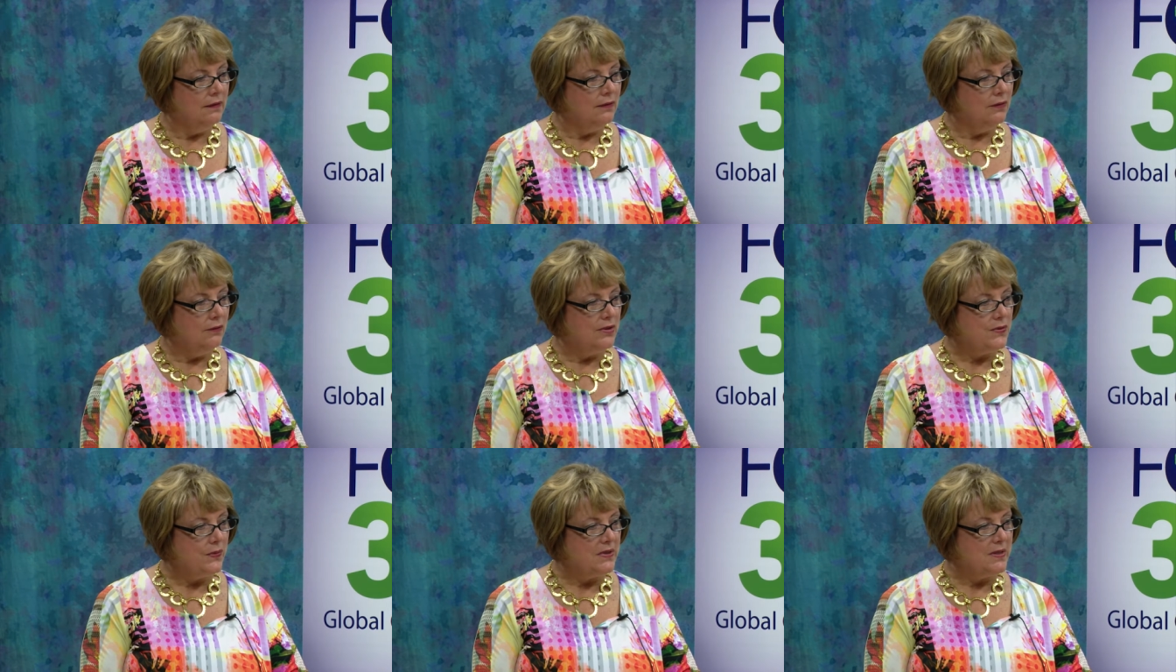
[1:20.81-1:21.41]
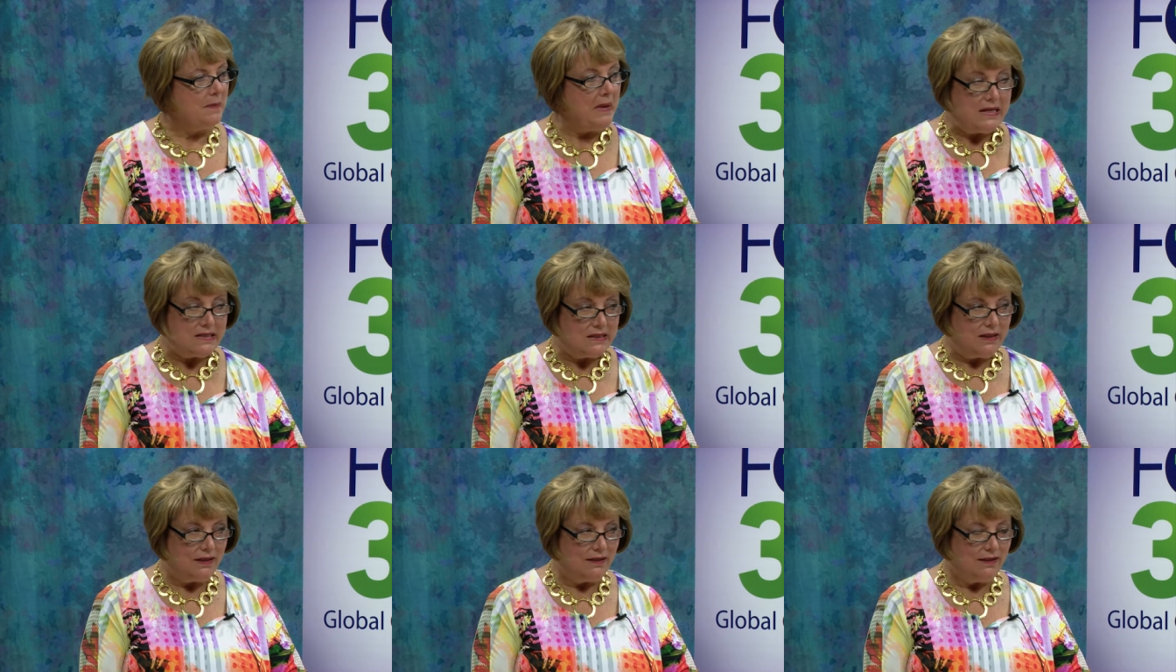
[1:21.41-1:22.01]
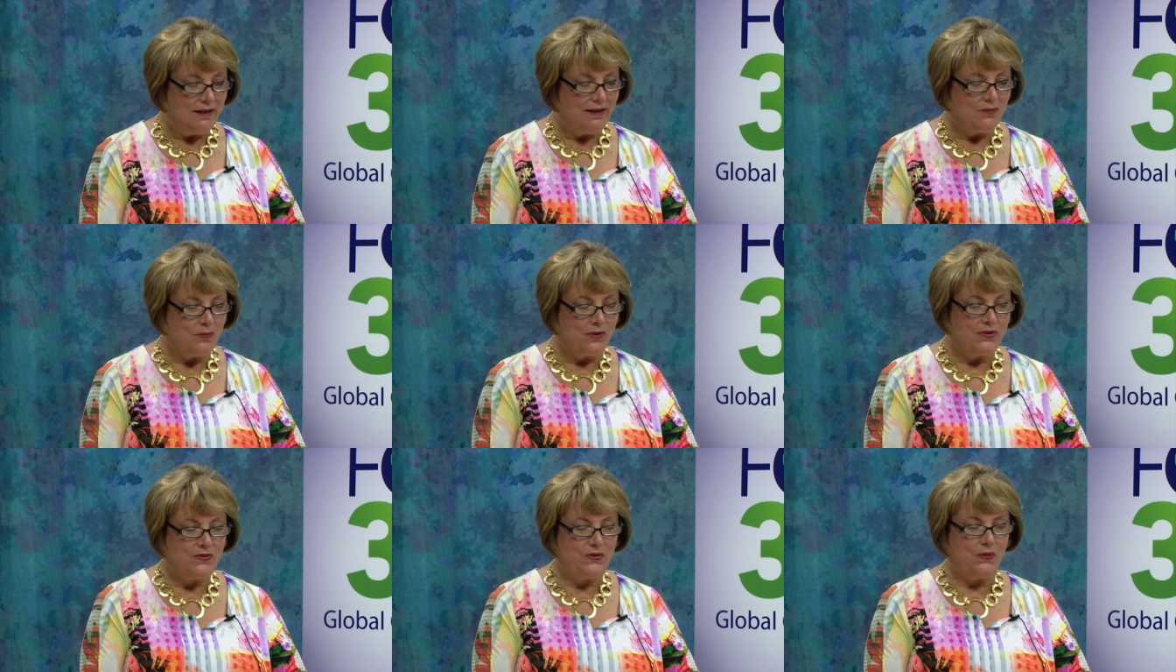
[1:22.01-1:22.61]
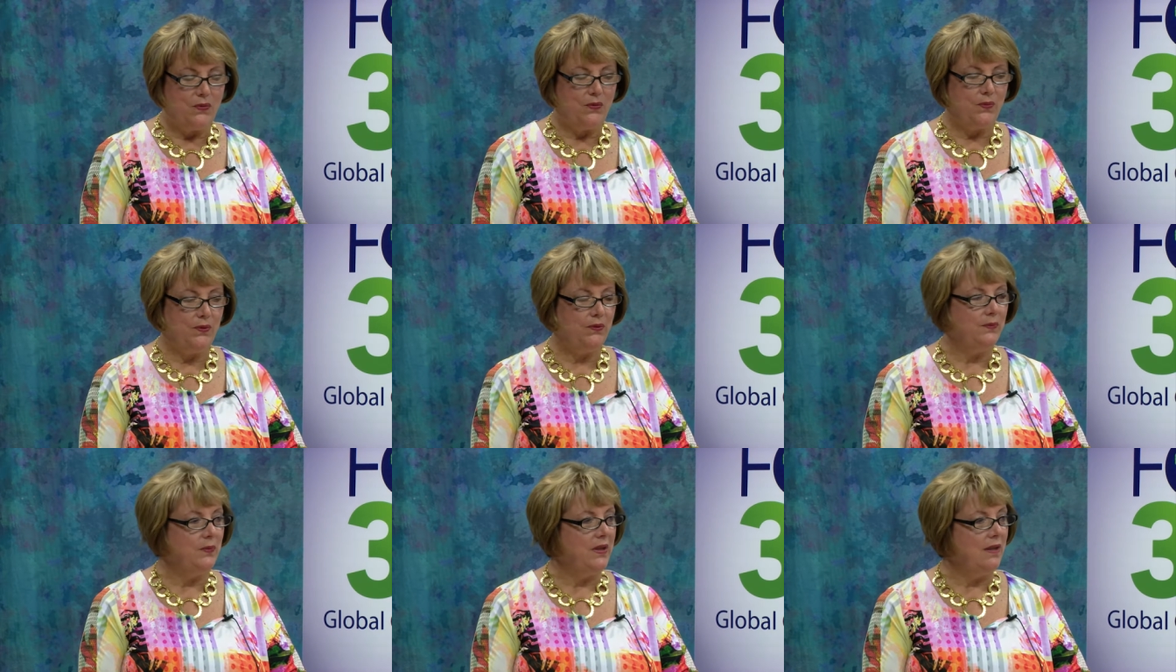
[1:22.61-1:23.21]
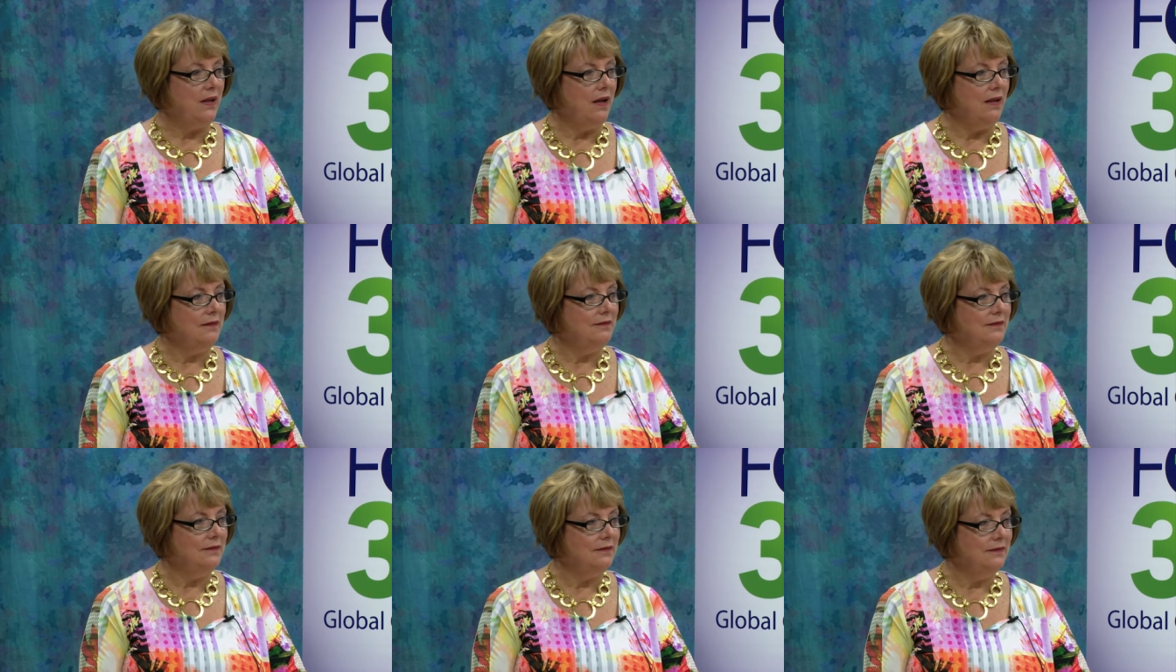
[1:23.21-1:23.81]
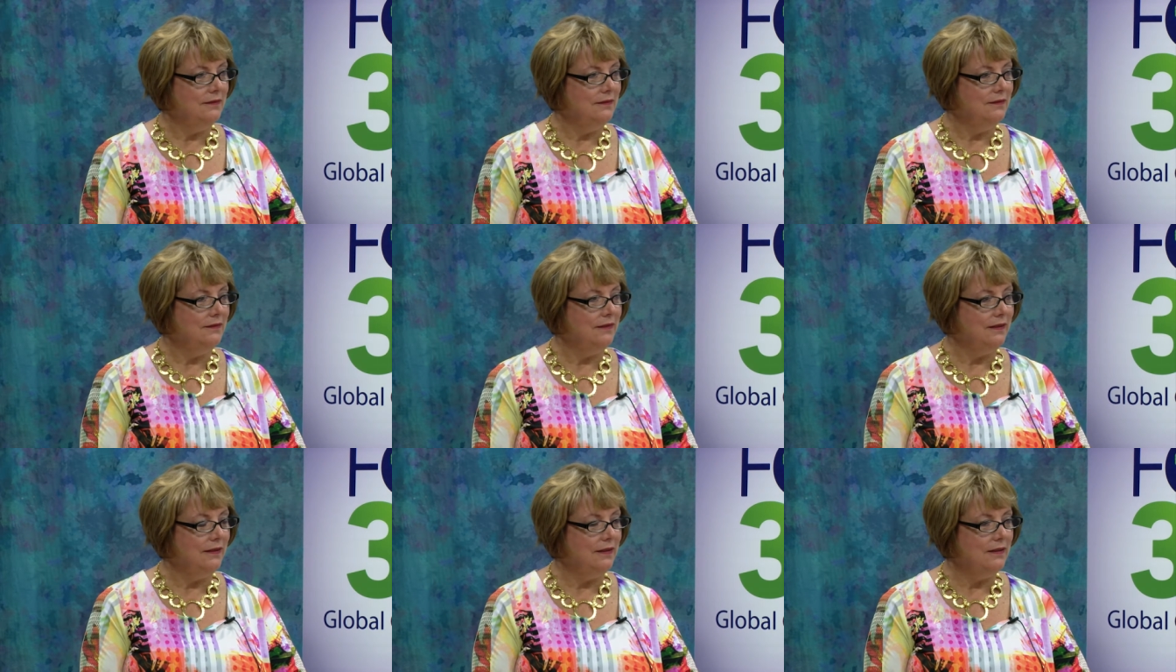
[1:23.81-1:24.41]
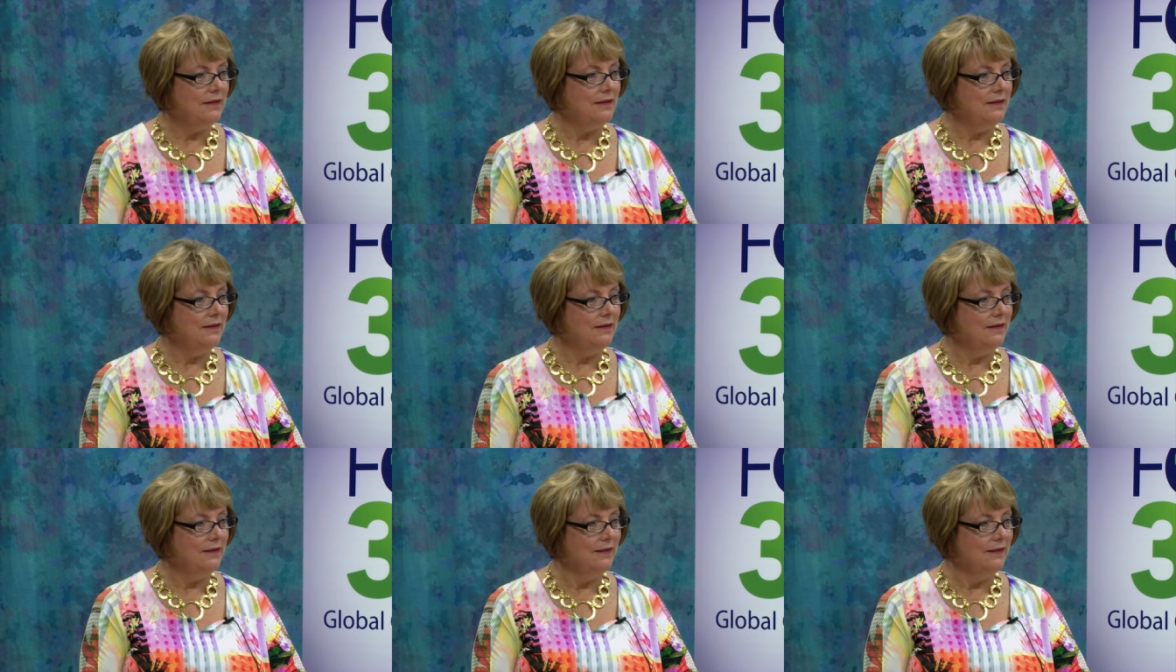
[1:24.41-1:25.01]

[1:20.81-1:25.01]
which wow. was amazing, and we're so thrilled with that. And that is